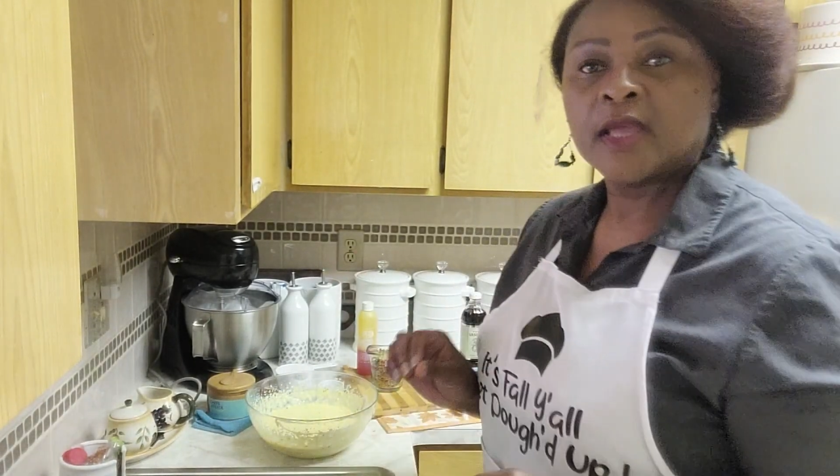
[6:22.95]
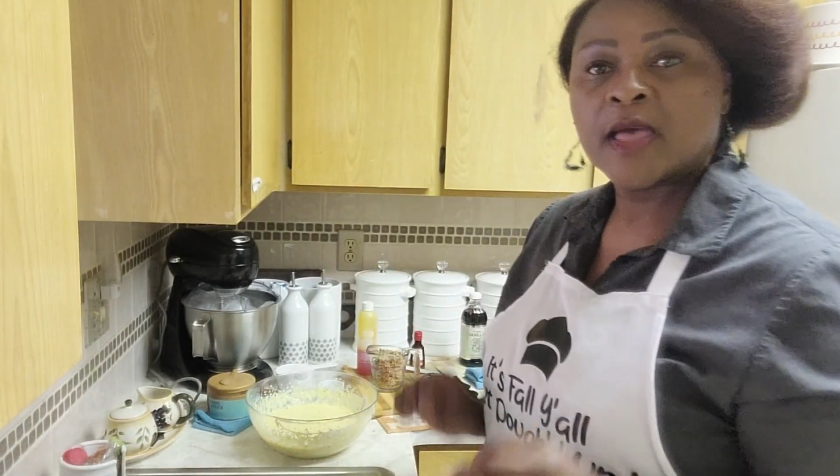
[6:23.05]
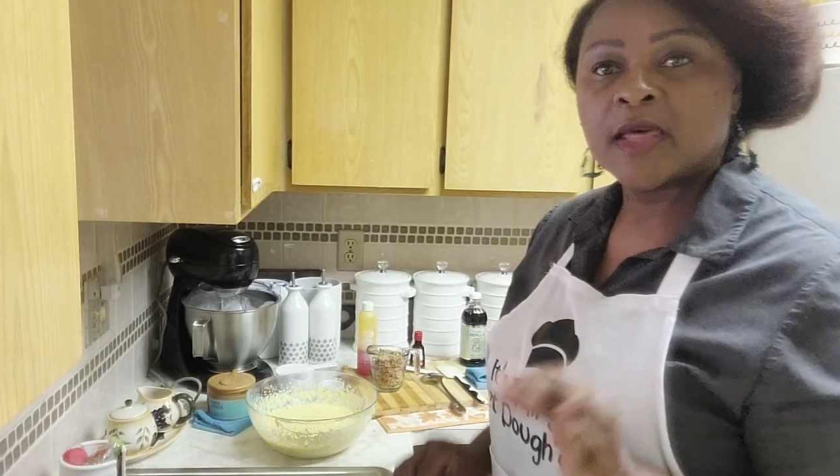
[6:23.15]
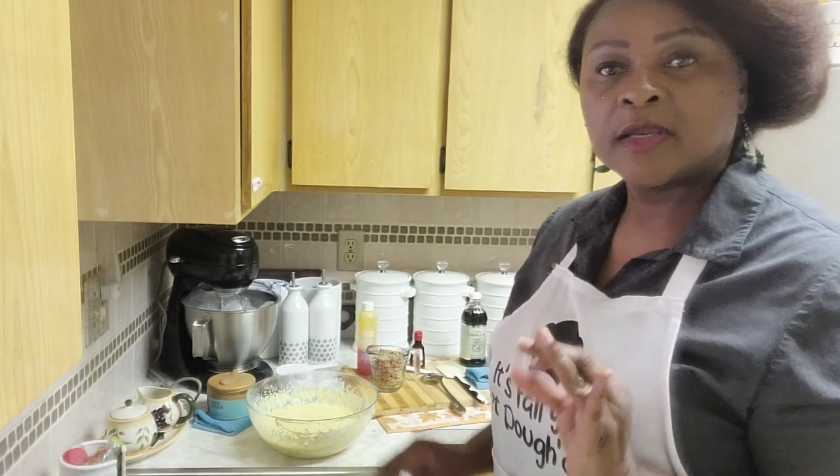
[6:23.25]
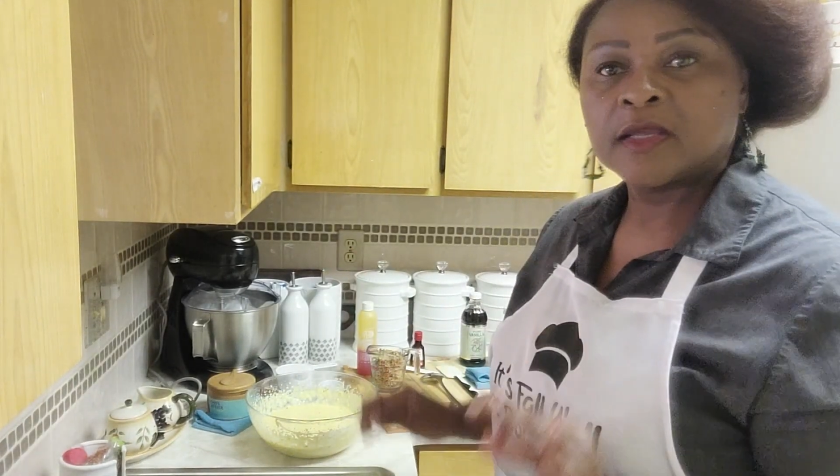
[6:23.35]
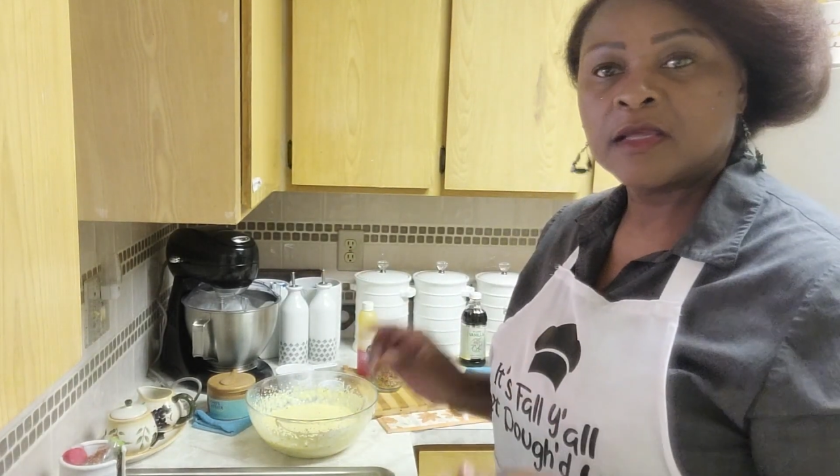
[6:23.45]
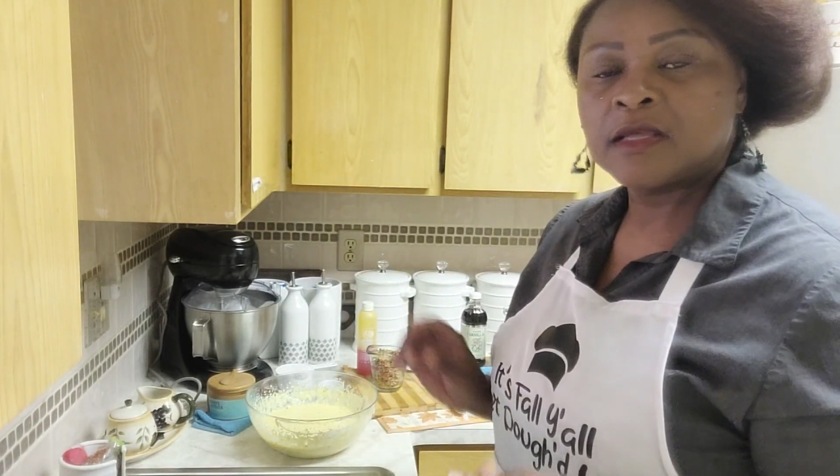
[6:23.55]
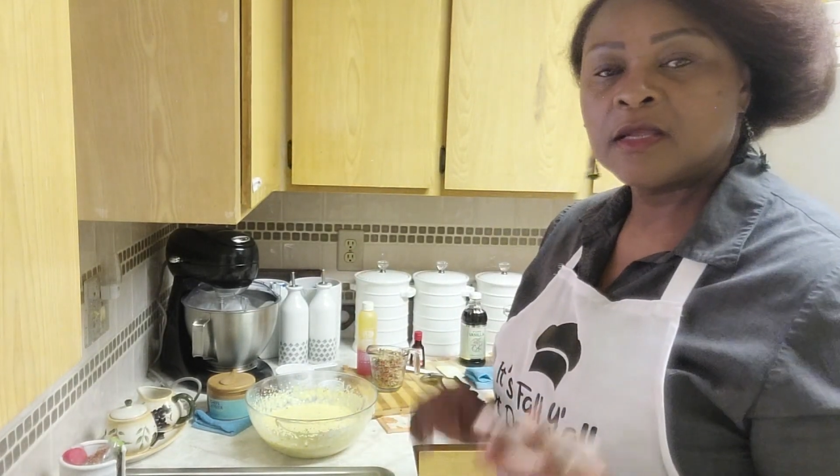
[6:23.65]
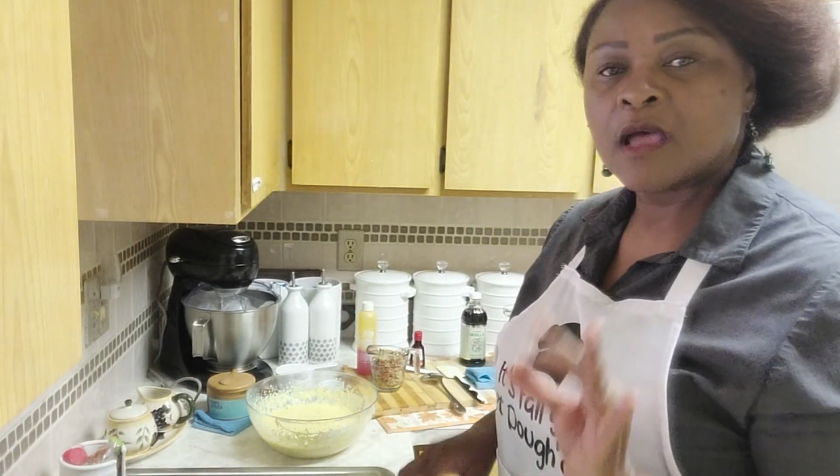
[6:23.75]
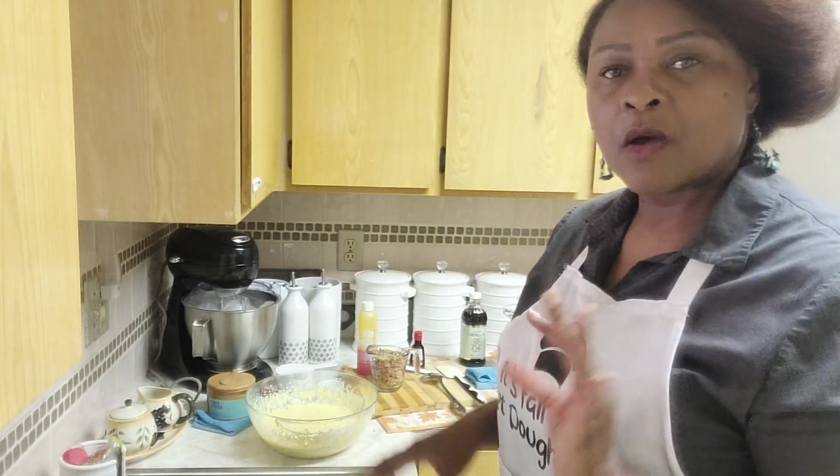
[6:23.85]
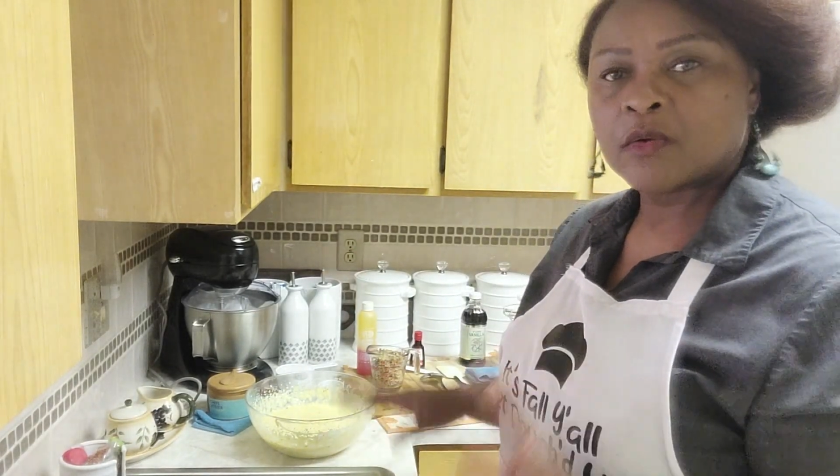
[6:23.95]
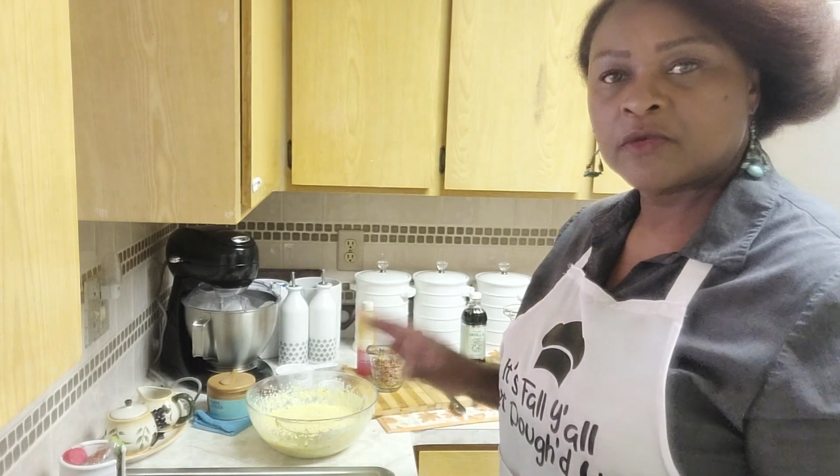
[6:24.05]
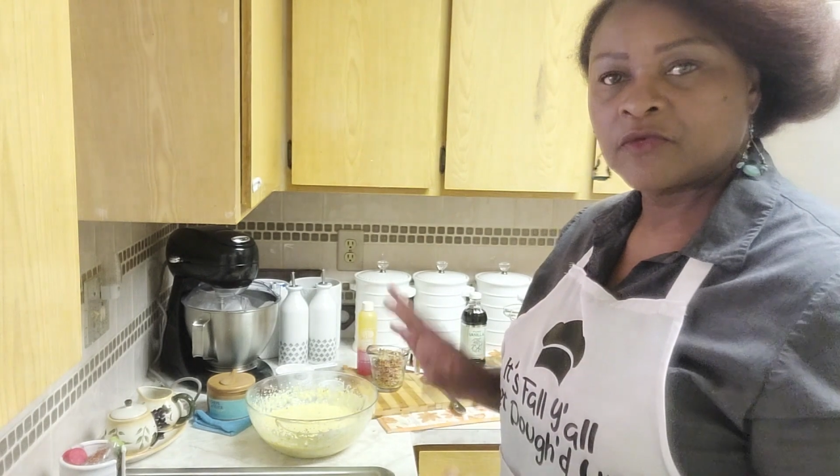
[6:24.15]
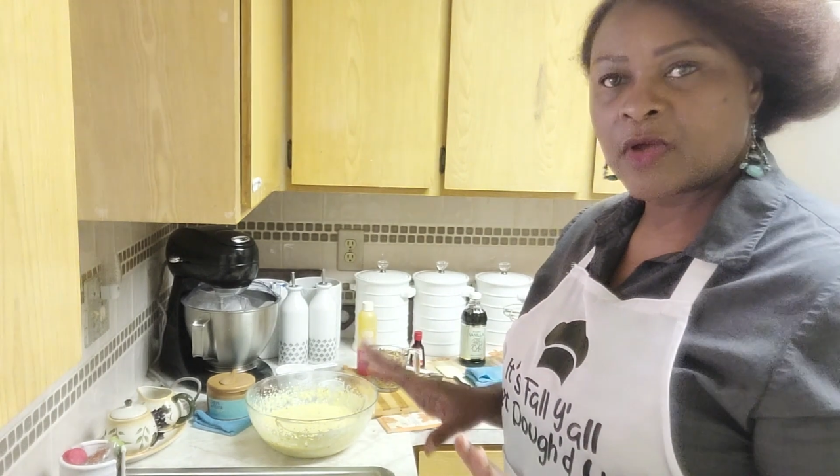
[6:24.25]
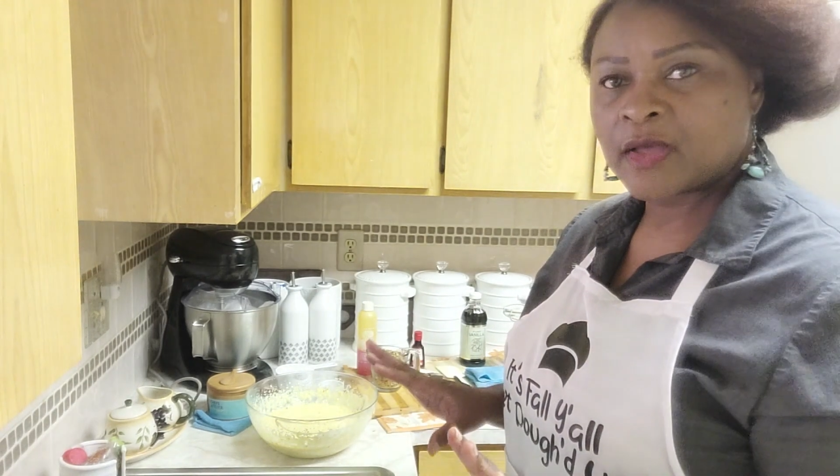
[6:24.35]
adding in our
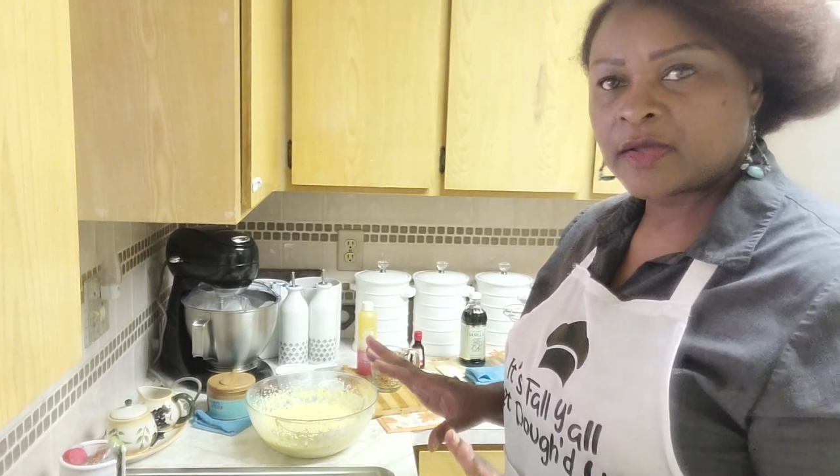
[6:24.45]
dry